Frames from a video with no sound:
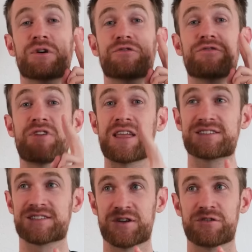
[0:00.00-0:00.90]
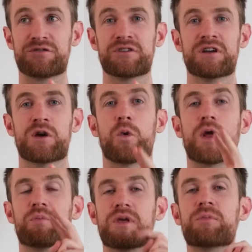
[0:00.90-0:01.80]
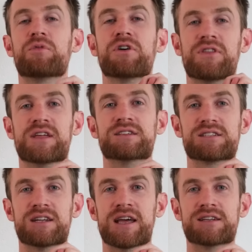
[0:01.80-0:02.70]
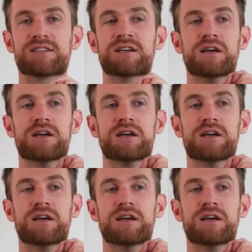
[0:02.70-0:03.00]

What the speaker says: offensive when people on the internet